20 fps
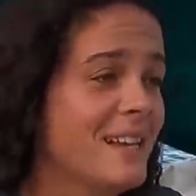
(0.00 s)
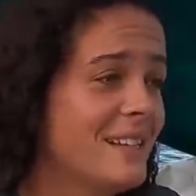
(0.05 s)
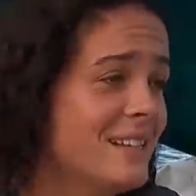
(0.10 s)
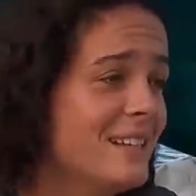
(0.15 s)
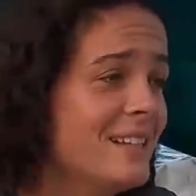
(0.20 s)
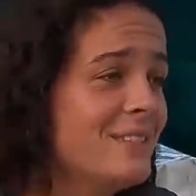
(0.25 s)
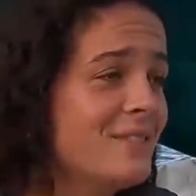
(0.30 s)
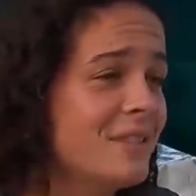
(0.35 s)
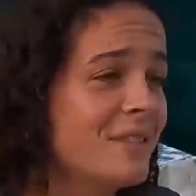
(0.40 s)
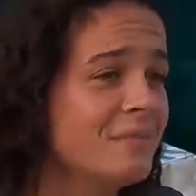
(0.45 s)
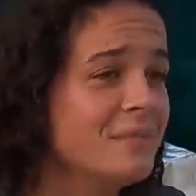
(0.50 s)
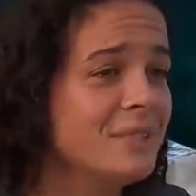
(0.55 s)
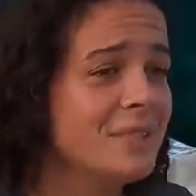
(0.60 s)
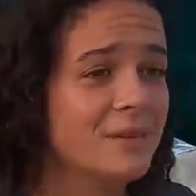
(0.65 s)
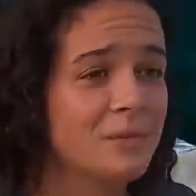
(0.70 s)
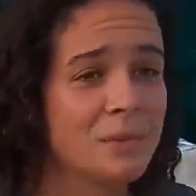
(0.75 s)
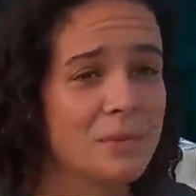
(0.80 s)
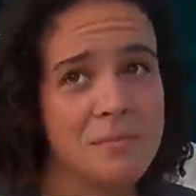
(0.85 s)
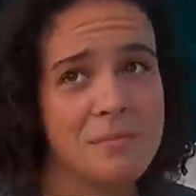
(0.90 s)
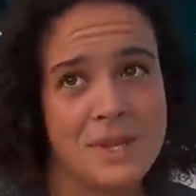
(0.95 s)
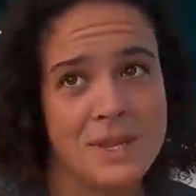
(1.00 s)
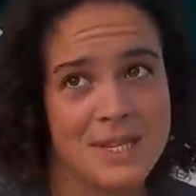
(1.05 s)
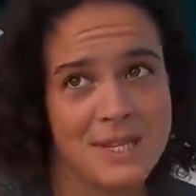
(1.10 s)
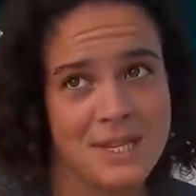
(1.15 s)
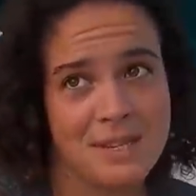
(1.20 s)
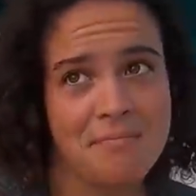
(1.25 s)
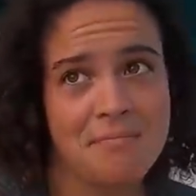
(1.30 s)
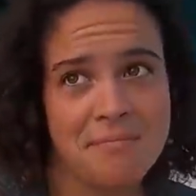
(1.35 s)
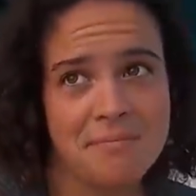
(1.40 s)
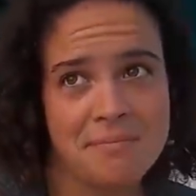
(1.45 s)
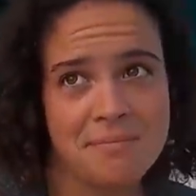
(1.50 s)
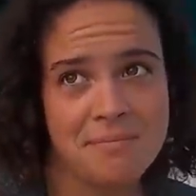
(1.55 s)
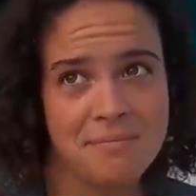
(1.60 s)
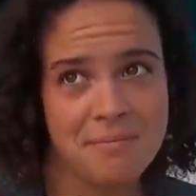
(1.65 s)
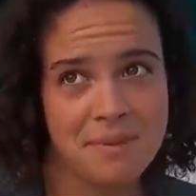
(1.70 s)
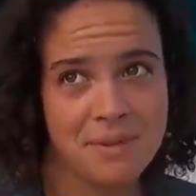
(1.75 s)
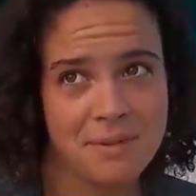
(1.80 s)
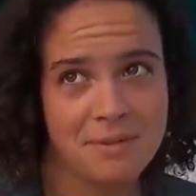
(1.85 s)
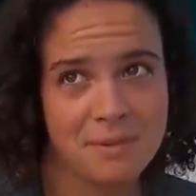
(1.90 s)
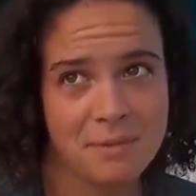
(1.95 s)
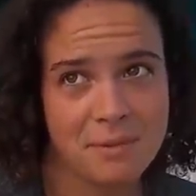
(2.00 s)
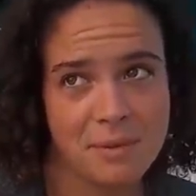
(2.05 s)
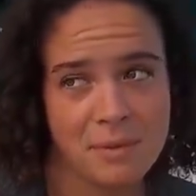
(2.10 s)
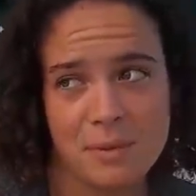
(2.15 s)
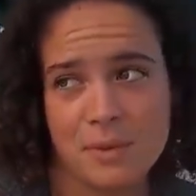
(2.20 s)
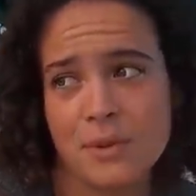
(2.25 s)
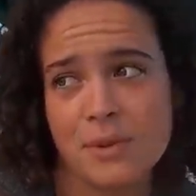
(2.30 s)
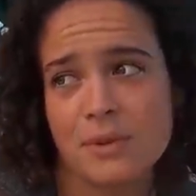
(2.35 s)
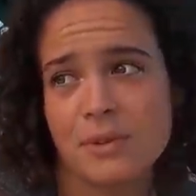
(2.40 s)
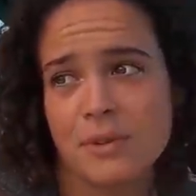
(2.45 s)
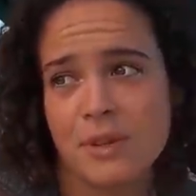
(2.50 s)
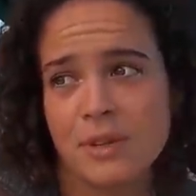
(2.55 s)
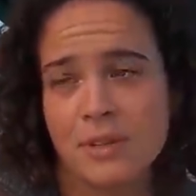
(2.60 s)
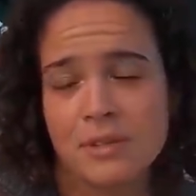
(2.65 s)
And I dreamt that we missed them because we were,